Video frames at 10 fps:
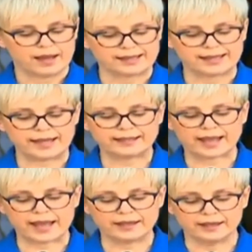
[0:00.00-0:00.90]
As late
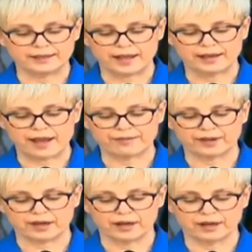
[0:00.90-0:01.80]
Kenyan and
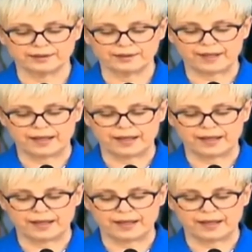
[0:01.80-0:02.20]
African